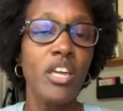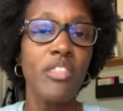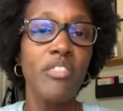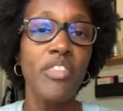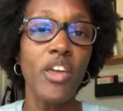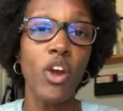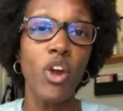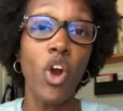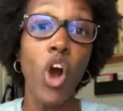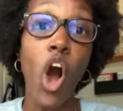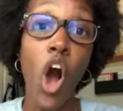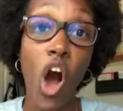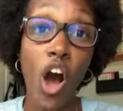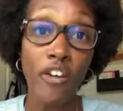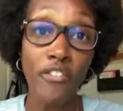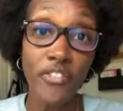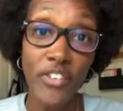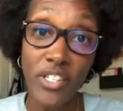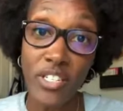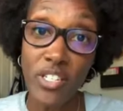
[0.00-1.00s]
Their
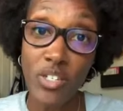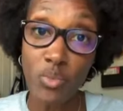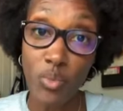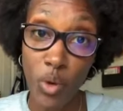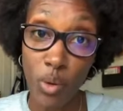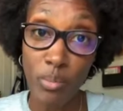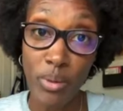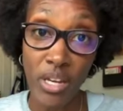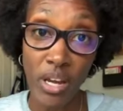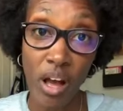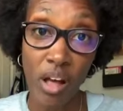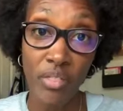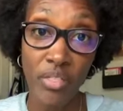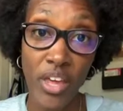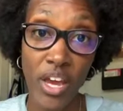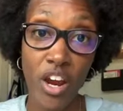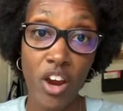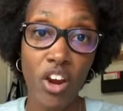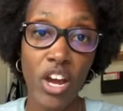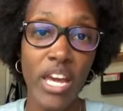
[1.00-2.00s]
office will be
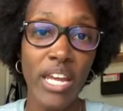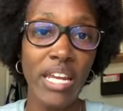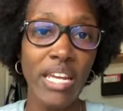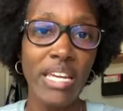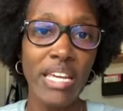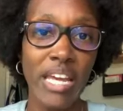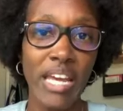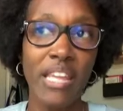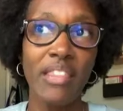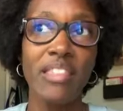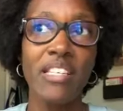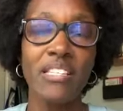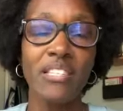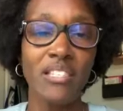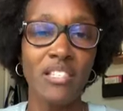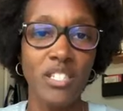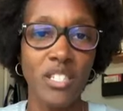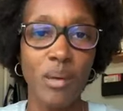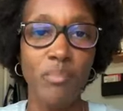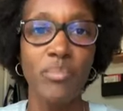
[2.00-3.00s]
on there. And again,
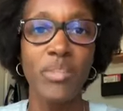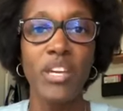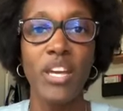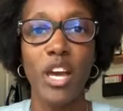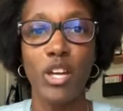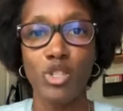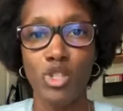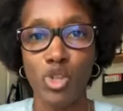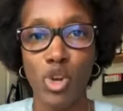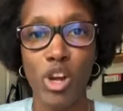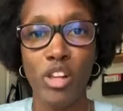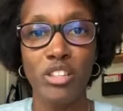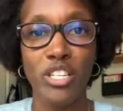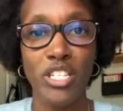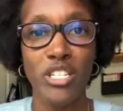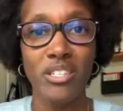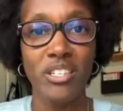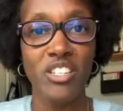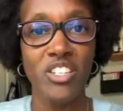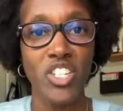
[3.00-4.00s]
this is something I
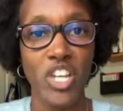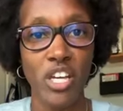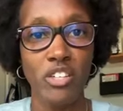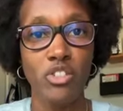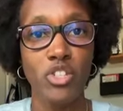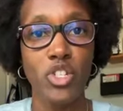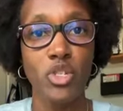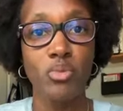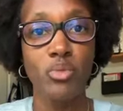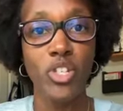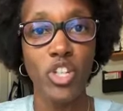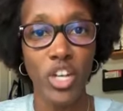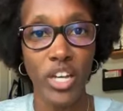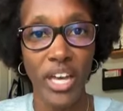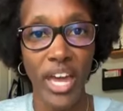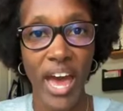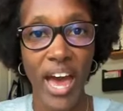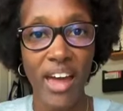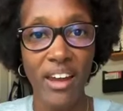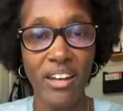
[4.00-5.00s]
strongly suggest you
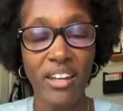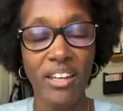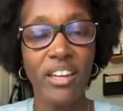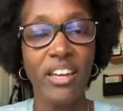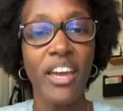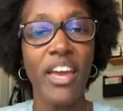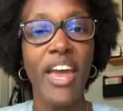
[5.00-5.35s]
look at